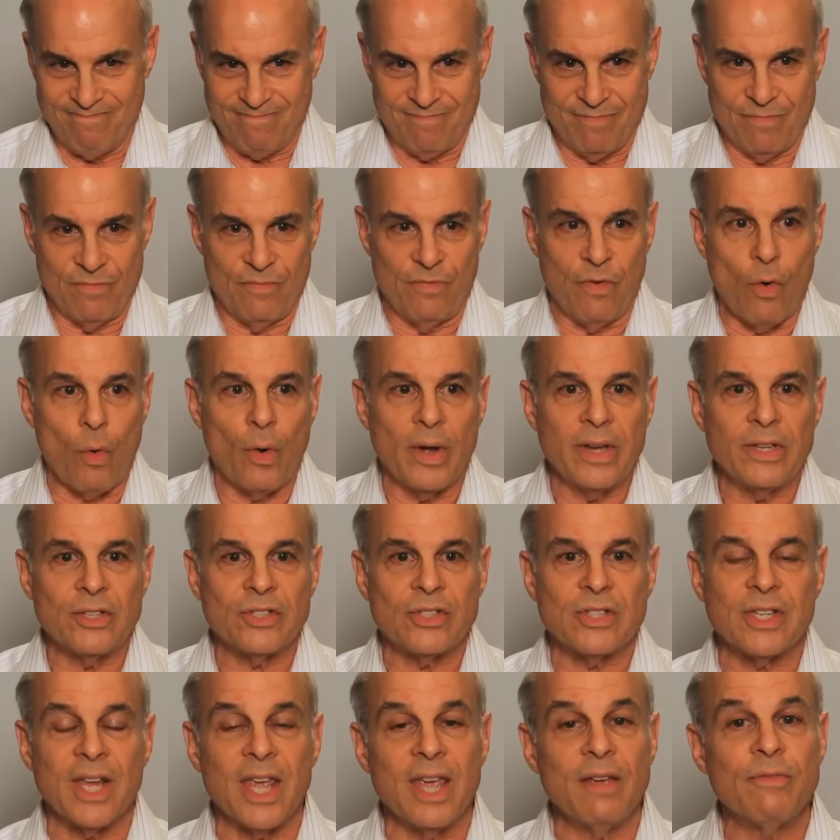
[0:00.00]

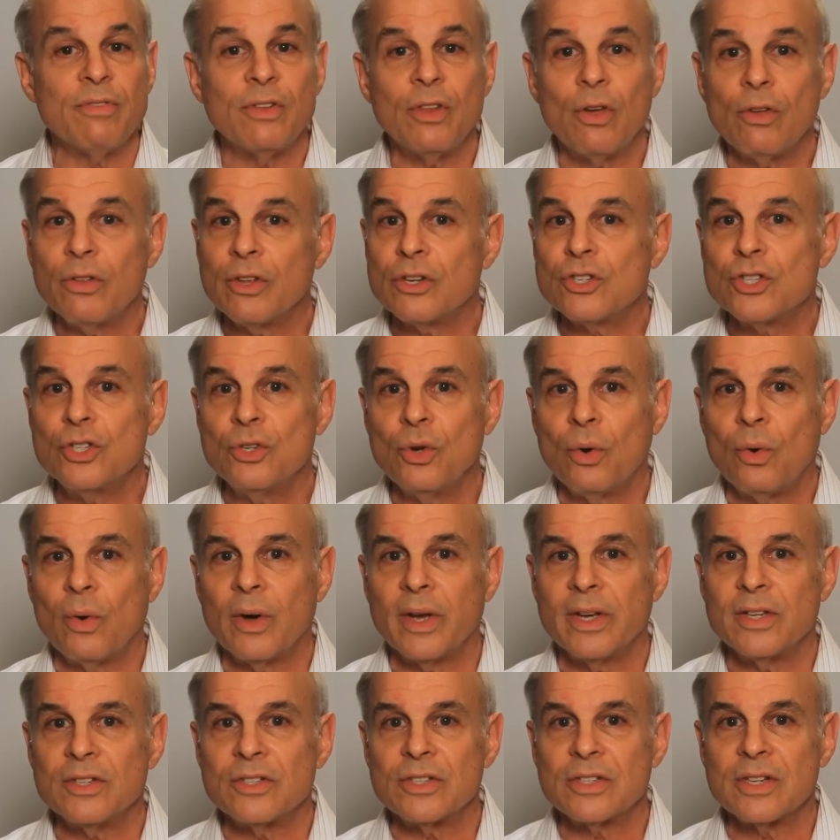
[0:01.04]
voice, even though there's
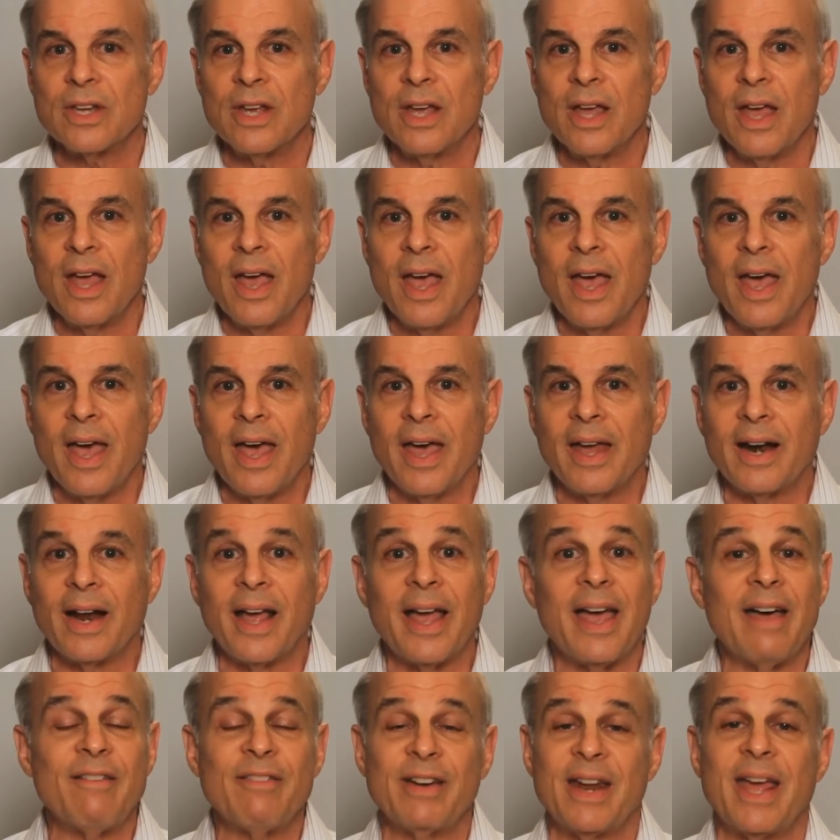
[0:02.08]
noise, and I
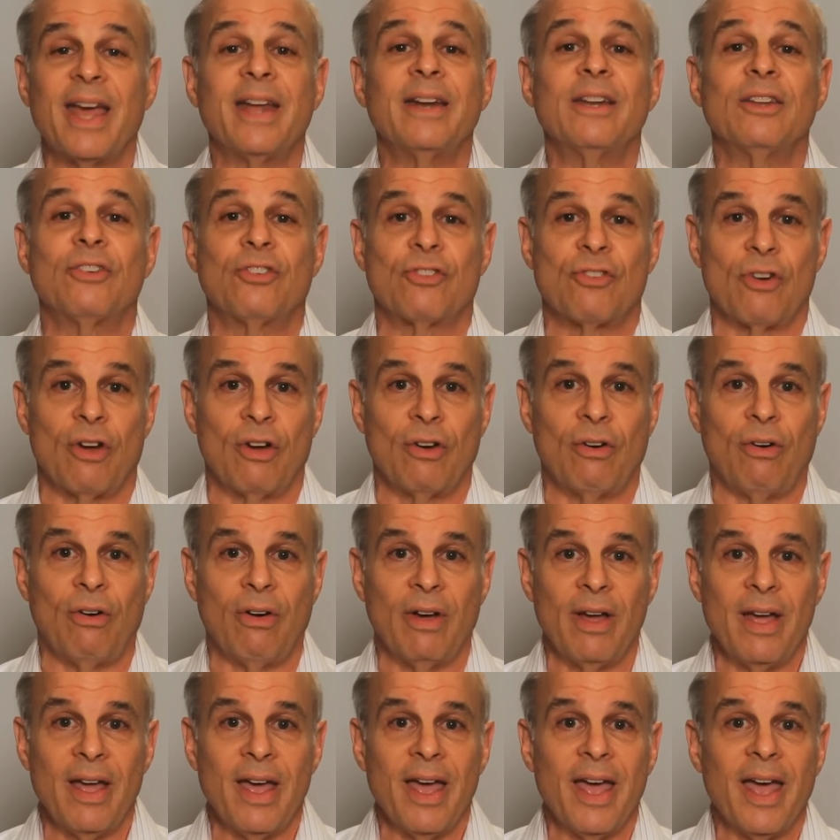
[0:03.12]
haven't had to struggle.
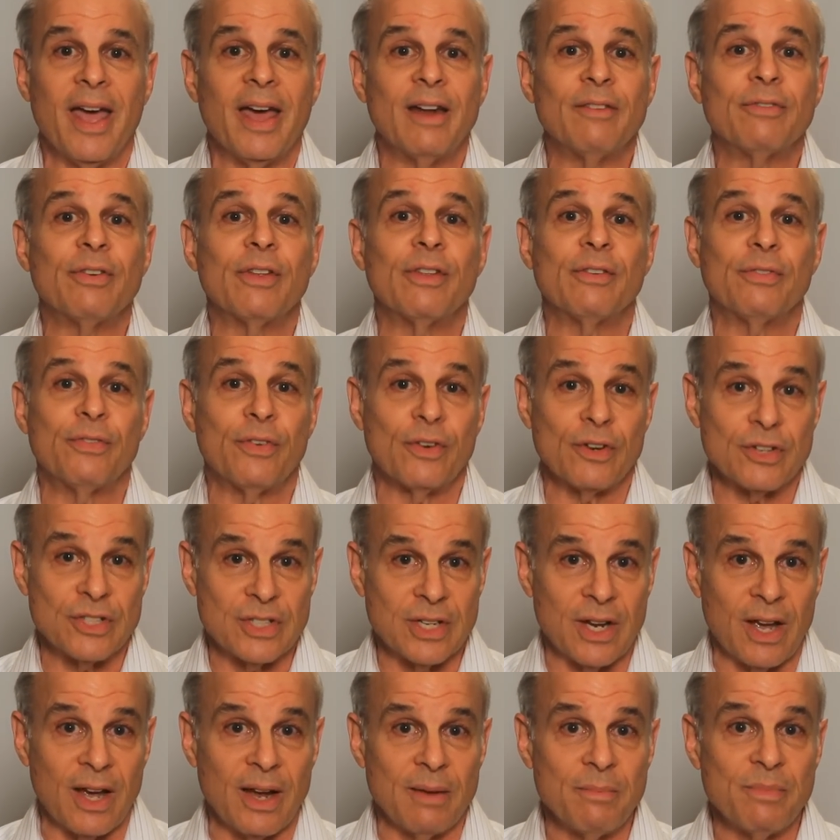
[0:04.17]
And for the first
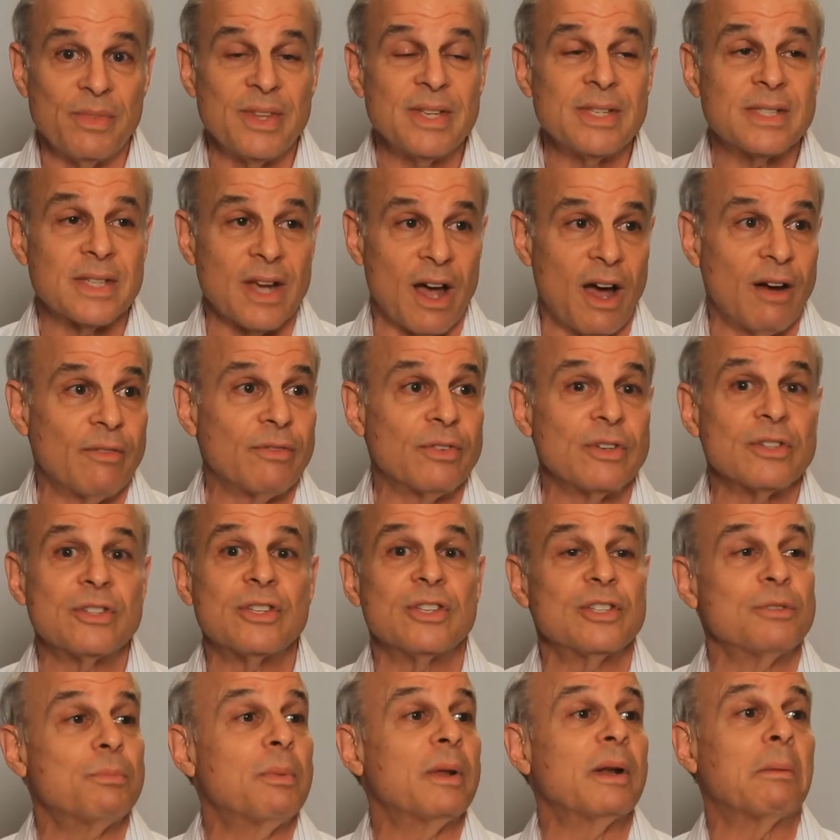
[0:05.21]
time, this conference
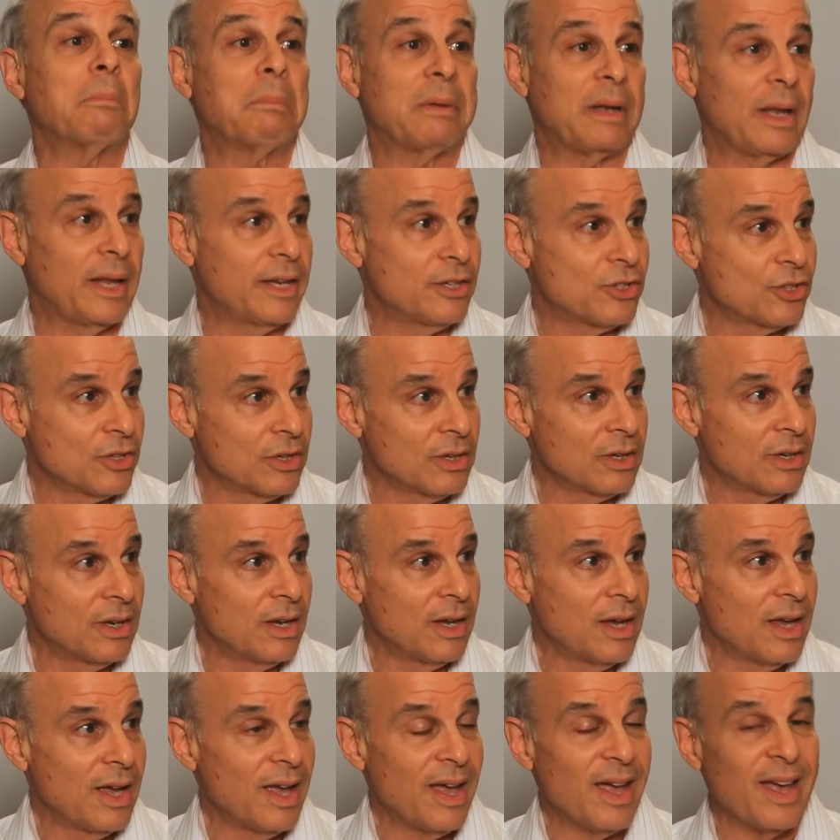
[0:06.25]
has been a pleasure,
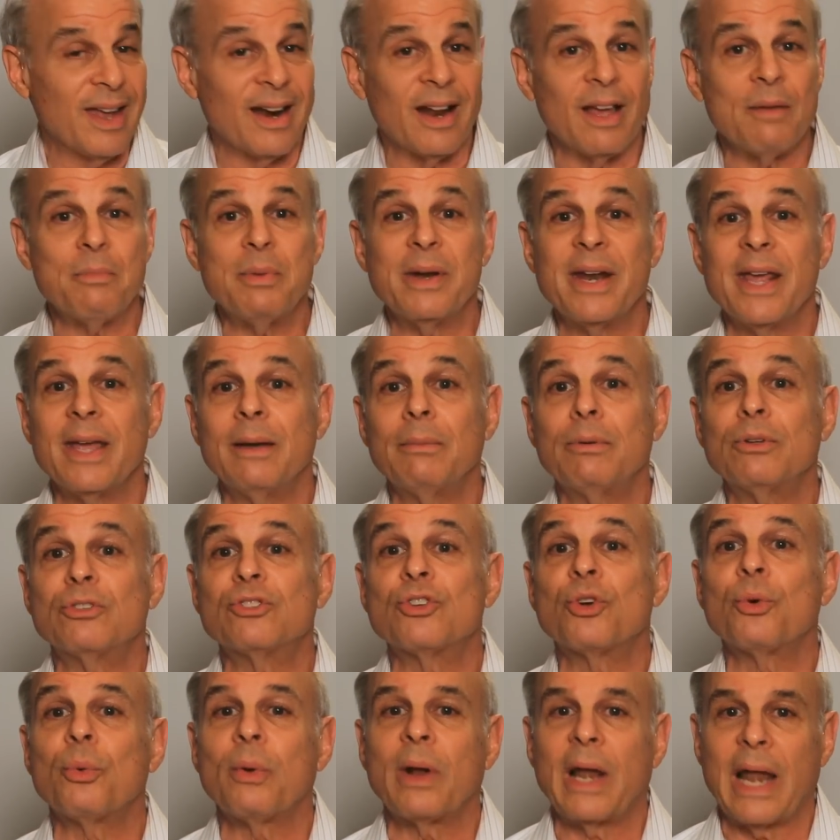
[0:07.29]
and I've been able
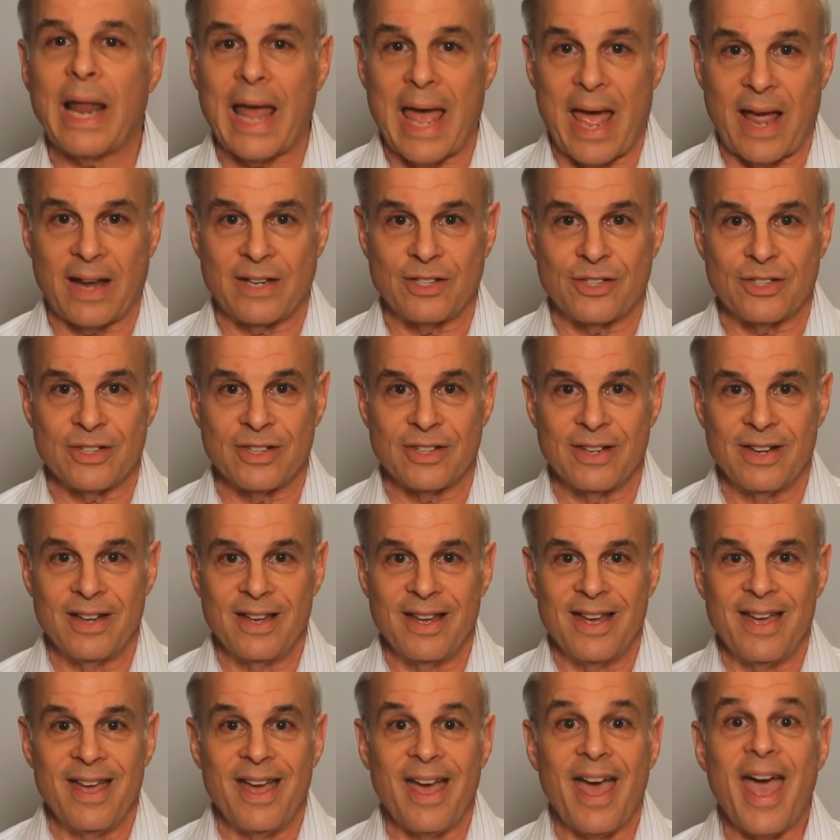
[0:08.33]
to relax
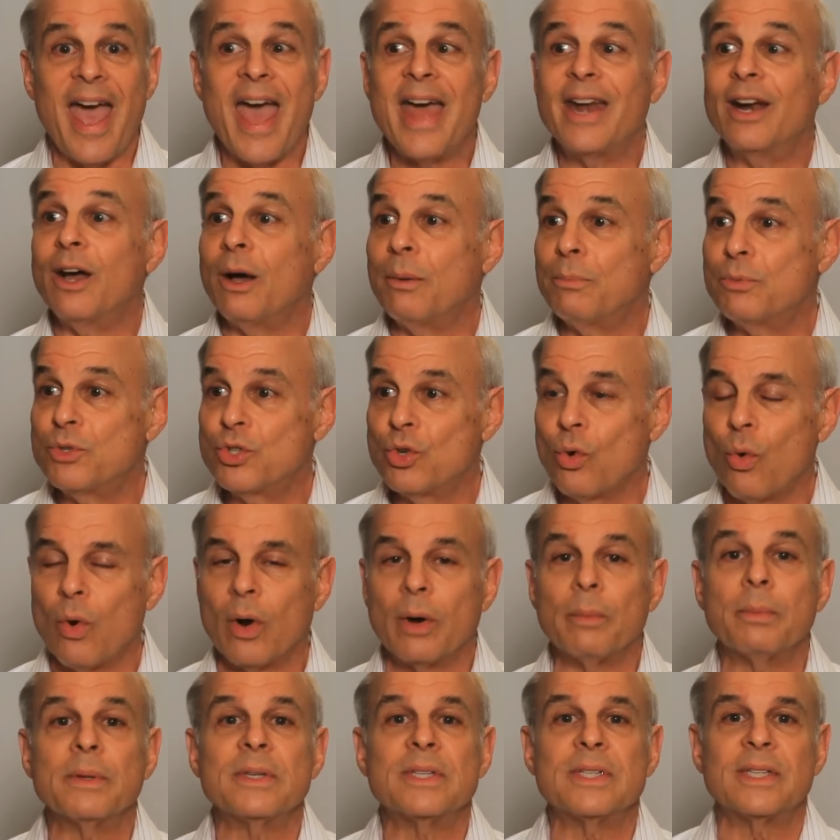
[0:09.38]
and
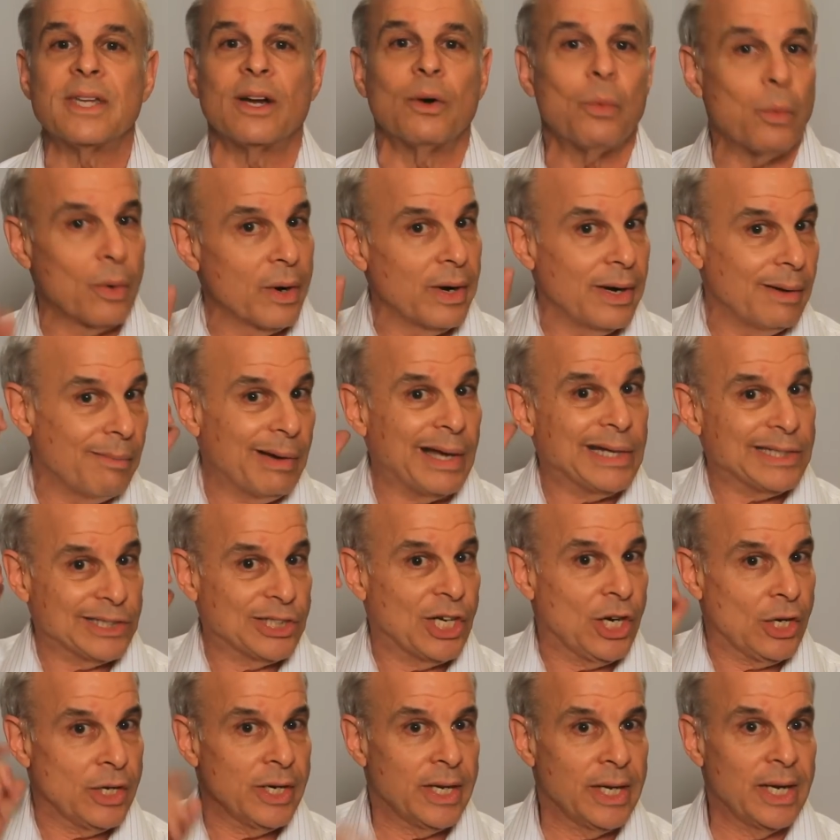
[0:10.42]
absorb instead of worrying about
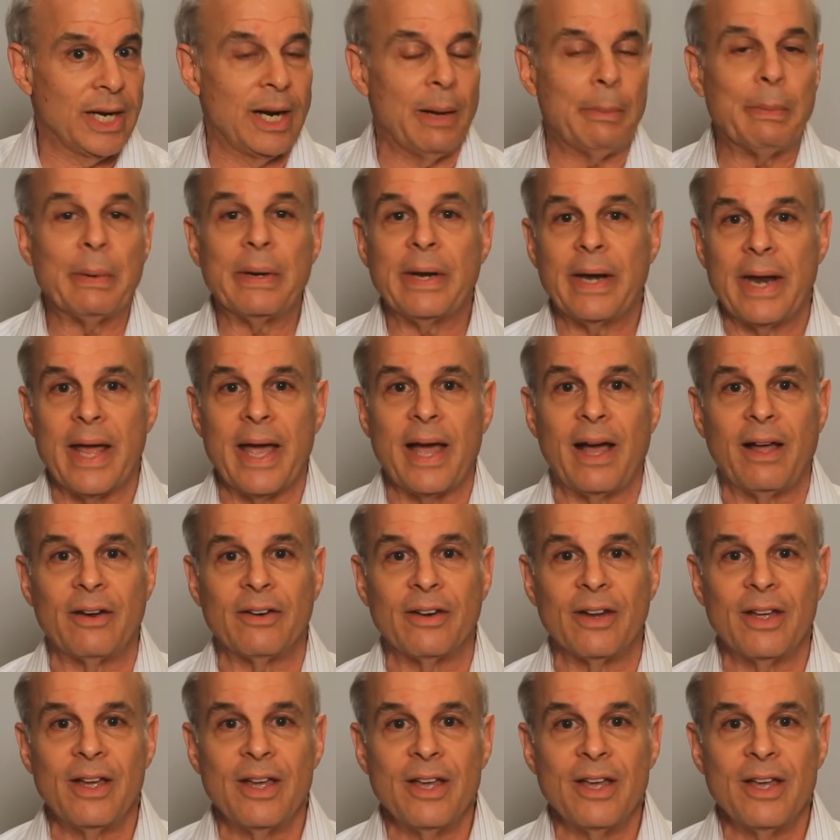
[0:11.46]
turning it up and down.